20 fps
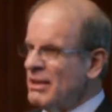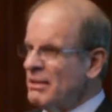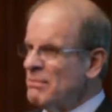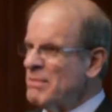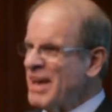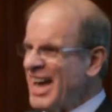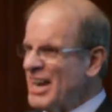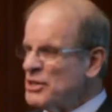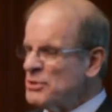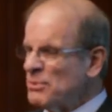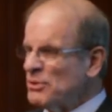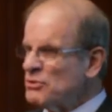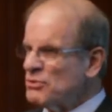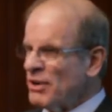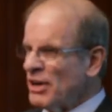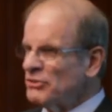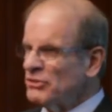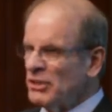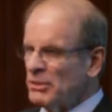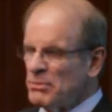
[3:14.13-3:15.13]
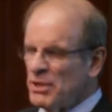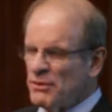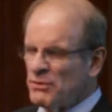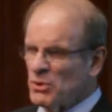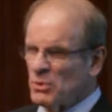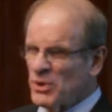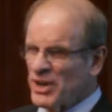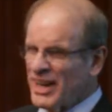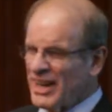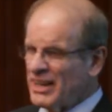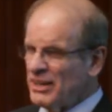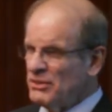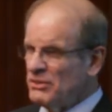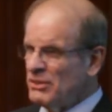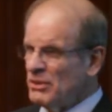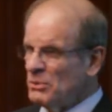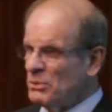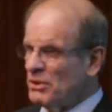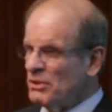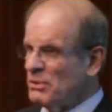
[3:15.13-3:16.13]
management trusted me for what I could
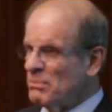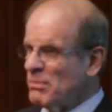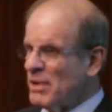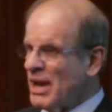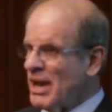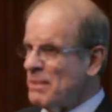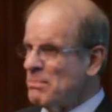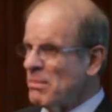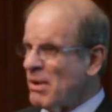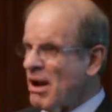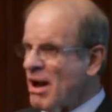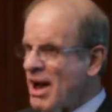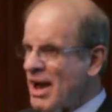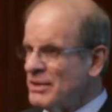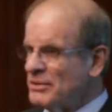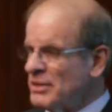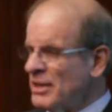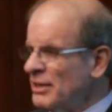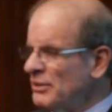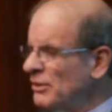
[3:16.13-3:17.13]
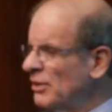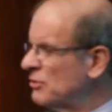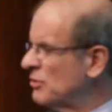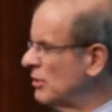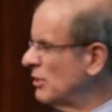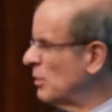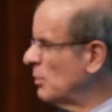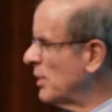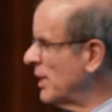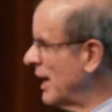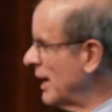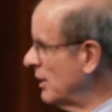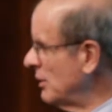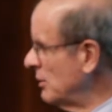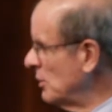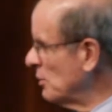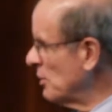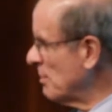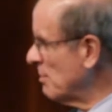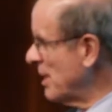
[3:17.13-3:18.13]
do with my mind in addition to what I could
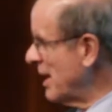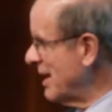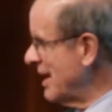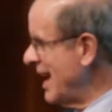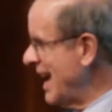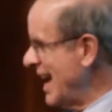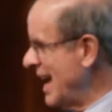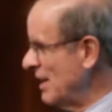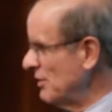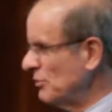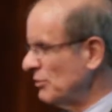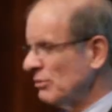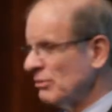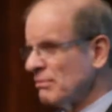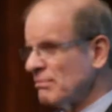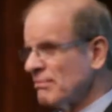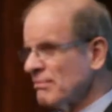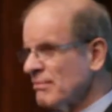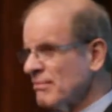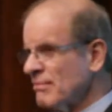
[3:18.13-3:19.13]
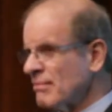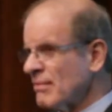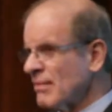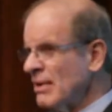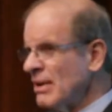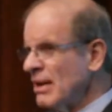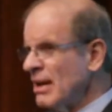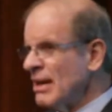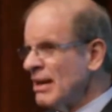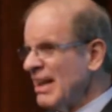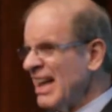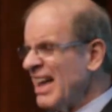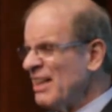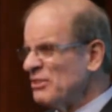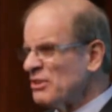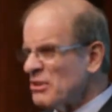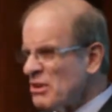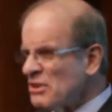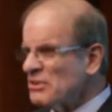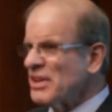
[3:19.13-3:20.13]
do with my hands.
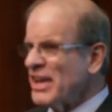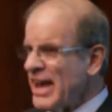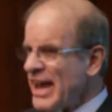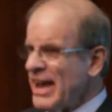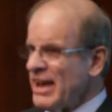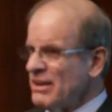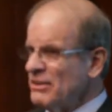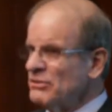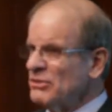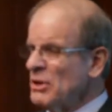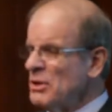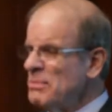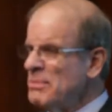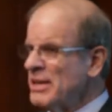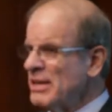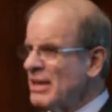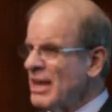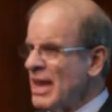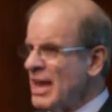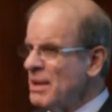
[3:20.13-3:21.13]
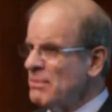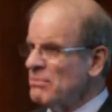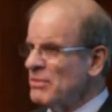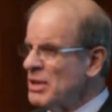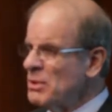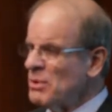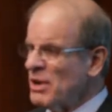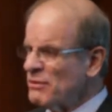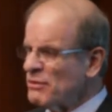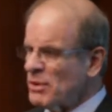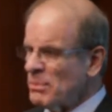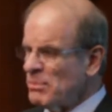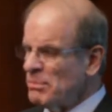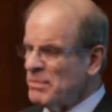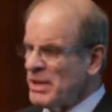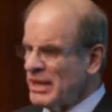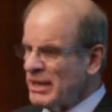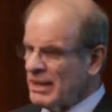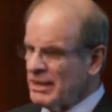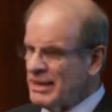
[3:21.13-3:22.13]
And they're okay. So he went from
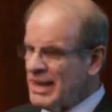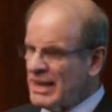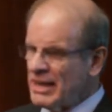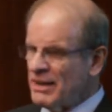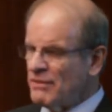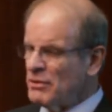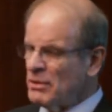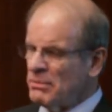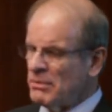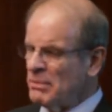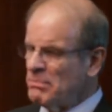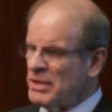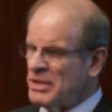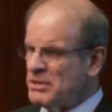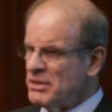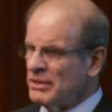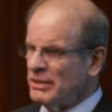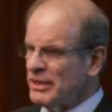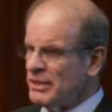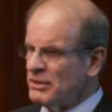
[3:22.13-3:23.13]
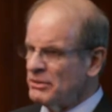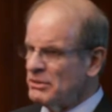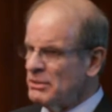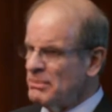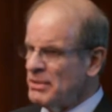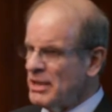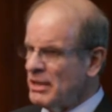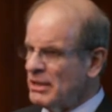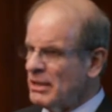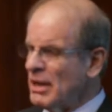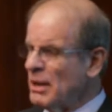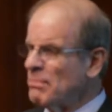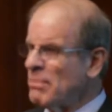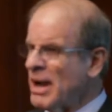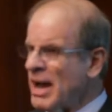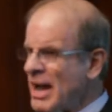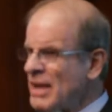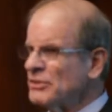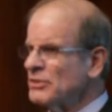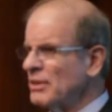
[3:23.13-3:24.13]
being a negative opinion leader to being a
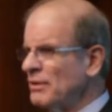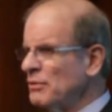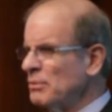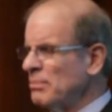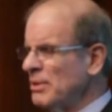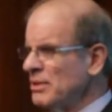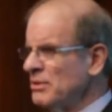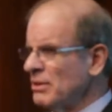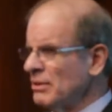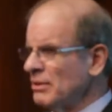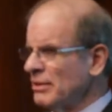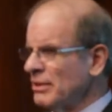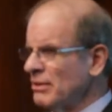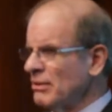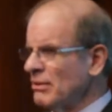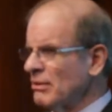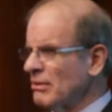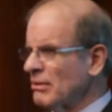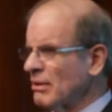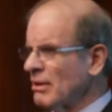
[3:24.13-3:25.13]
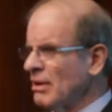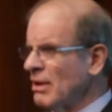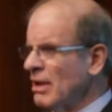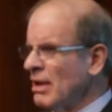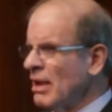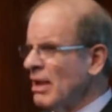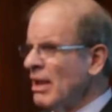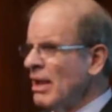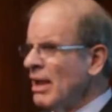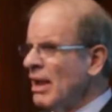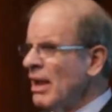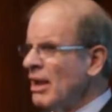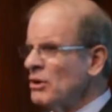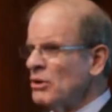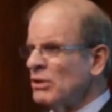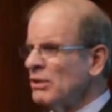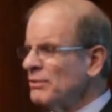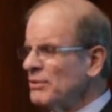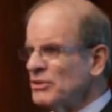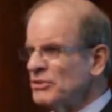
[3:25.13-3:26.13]
positive opinion leader. And
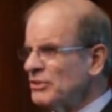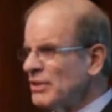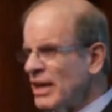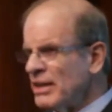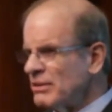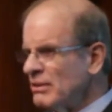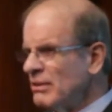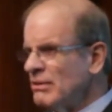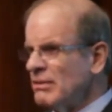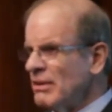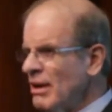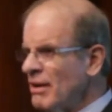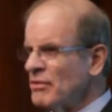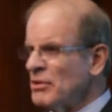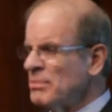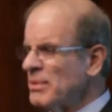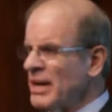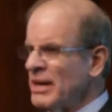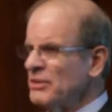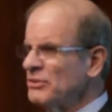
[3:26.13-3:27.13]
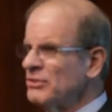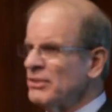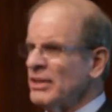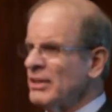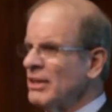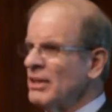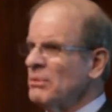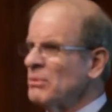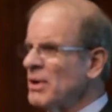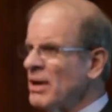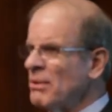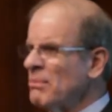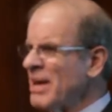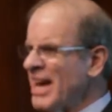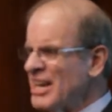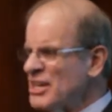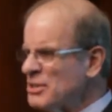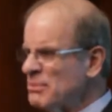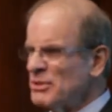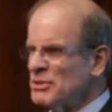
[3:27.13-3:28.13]
all of a sudden, everybody's thinking, well,
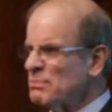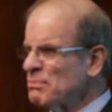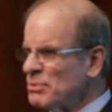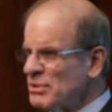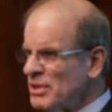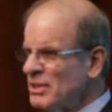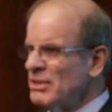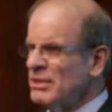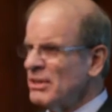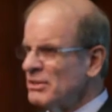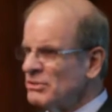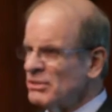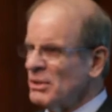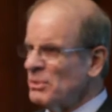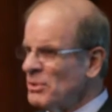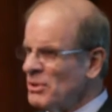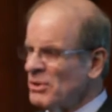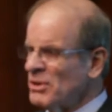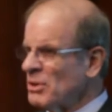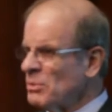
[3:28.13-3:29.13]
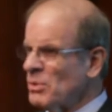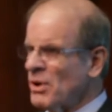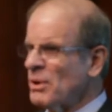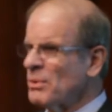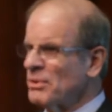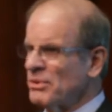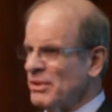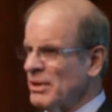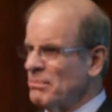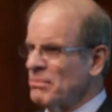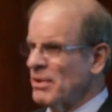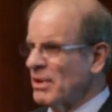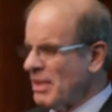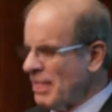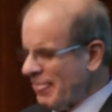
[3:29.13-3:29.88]
management's pretty good, so we ought to work with them.